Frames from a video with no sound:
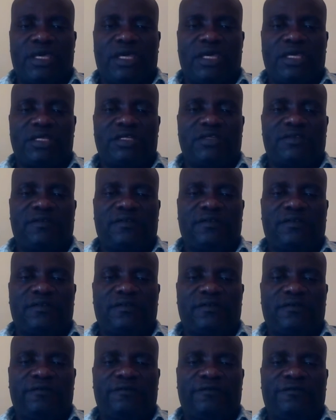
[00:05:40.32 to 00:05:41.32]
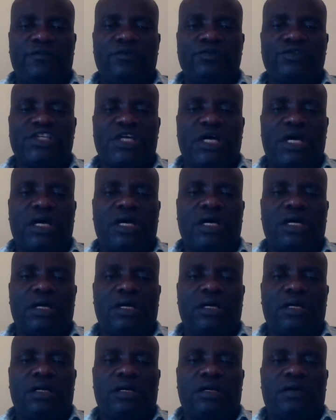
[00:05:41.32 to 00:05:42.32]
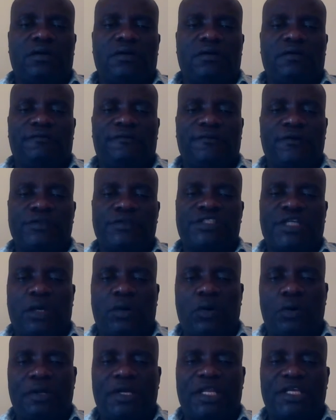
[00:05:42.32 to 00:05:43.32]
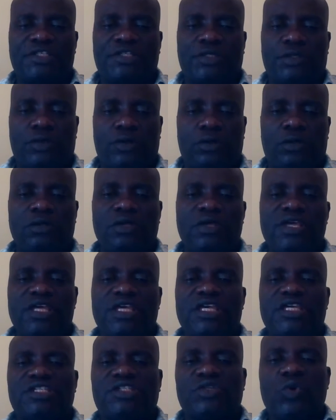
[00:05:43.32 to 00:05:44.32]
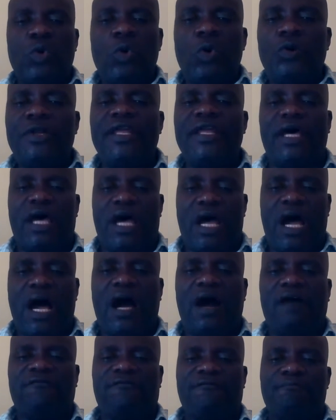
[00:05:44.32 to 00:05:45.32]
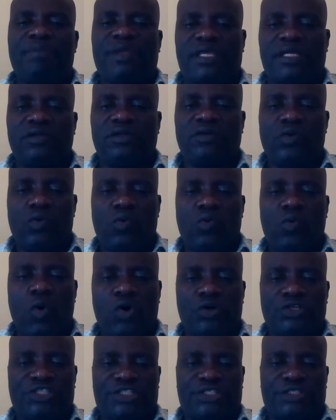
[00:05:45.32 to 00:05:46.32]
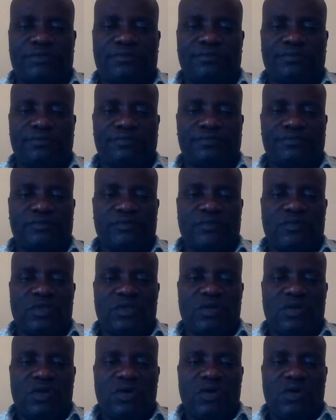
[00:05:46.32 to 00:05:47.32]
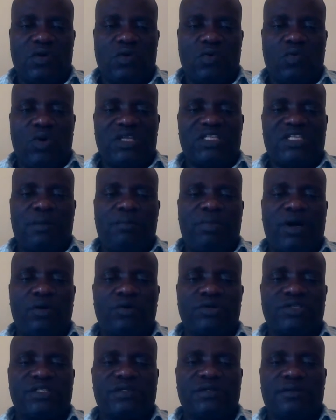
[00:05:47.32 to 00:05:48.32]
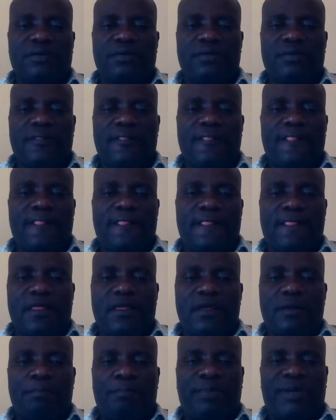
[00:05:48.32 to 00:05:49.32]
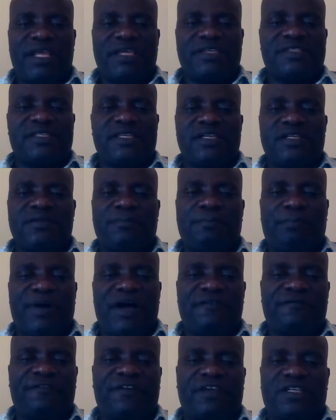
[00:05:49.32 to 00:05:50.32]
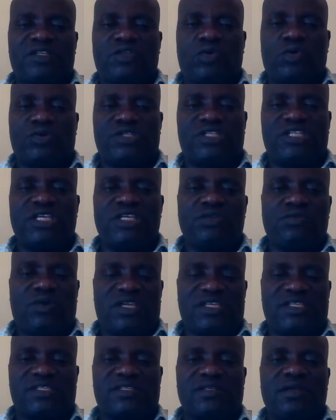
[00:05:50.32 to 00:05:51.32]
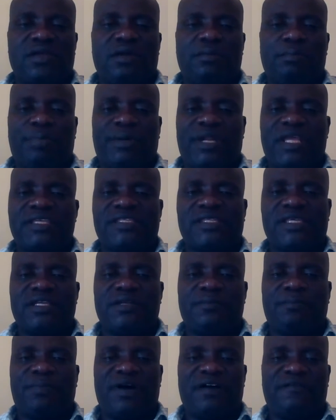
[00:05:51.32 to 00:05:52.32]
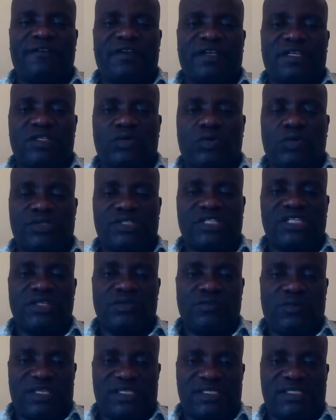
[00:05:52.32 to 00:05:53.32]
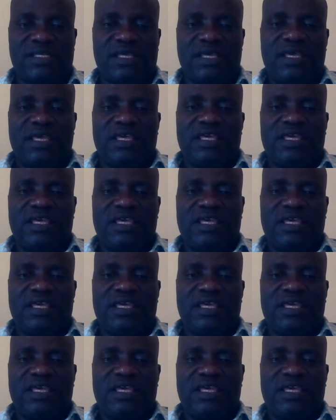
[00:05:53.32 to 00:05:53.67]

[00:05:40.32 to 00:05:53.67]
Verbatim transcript: And future, future conditional, it would have been watched. What about present perfect continuous? Present perfect continuous.